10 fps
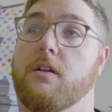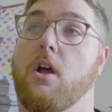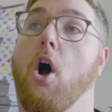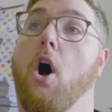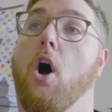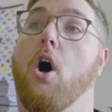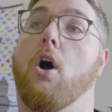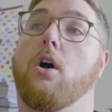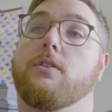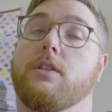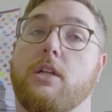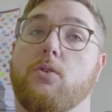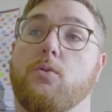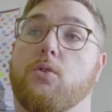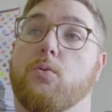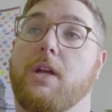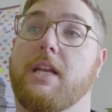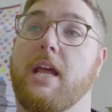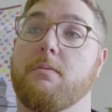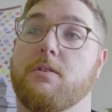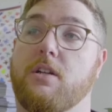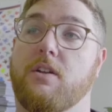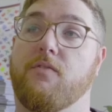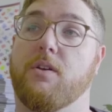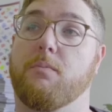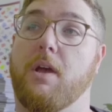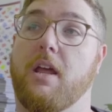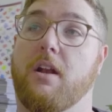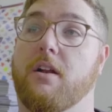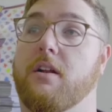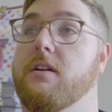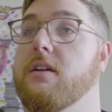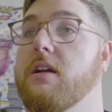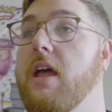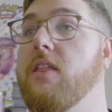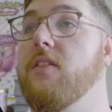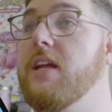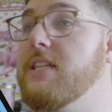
Oh, they do 3 damage to DeVille Manor. And then they